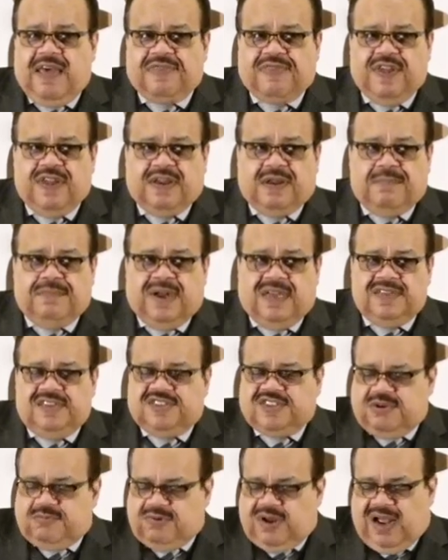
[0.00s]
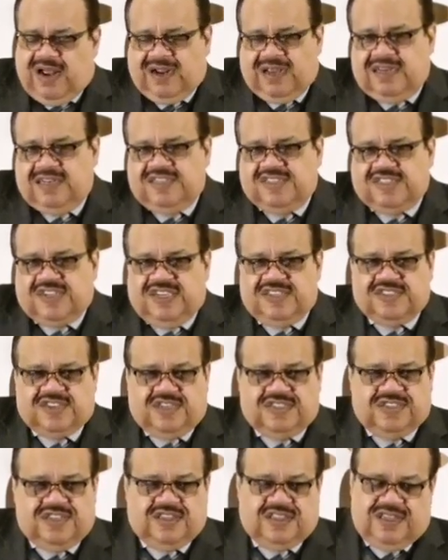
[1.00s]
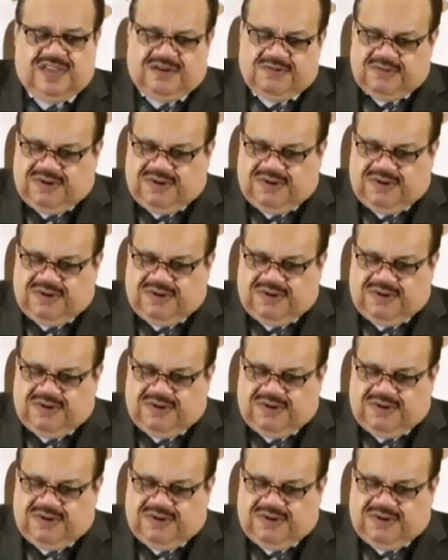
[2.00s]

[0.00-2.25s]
think about, you said, well, how can you say such a thing?